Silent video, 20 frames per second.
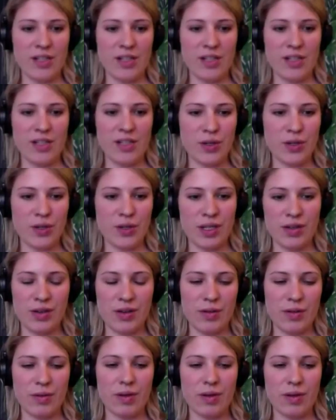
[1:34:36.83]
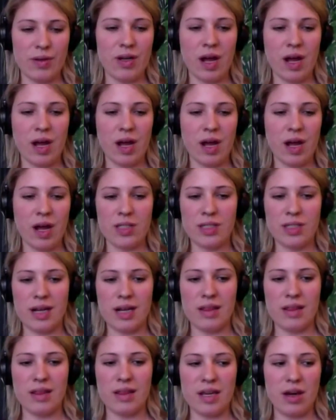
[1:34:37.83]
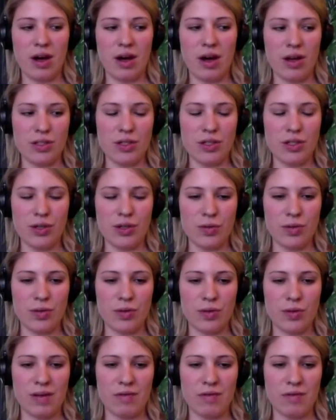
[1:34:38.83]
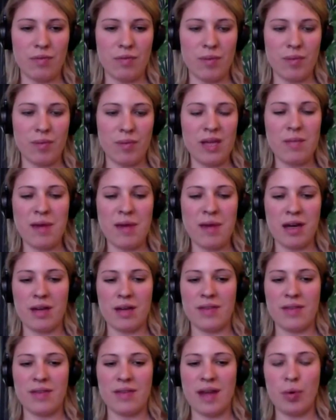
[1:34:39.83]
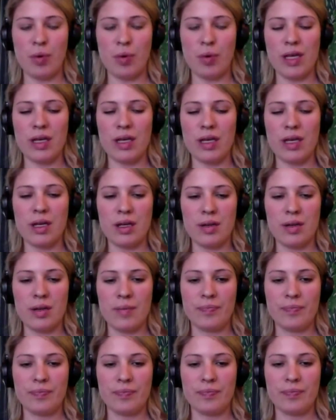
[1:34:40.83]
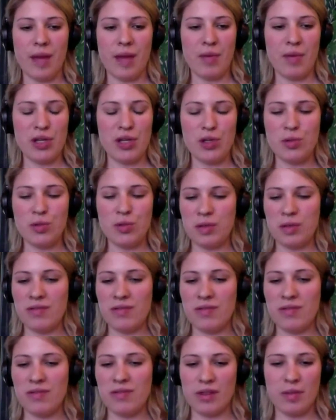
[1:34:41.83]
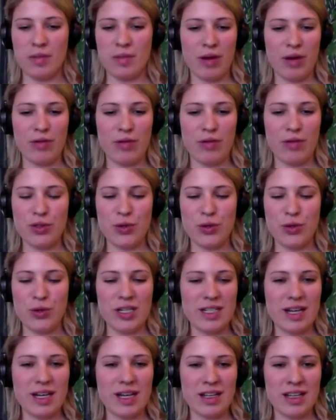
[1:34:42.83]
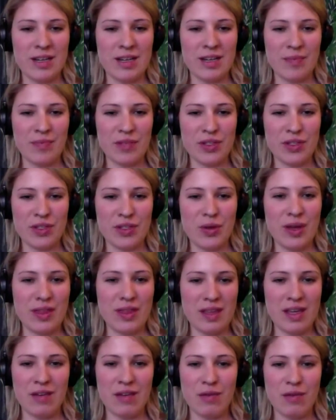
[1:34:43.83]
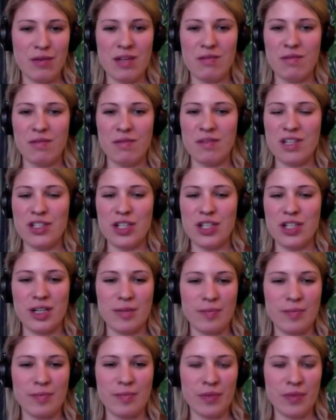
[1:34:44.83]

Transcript: totally agree with what Anand just said. I think also kind of piggyback on that point, I'm a huge believer in the power of storytelling. And so I think if we can feature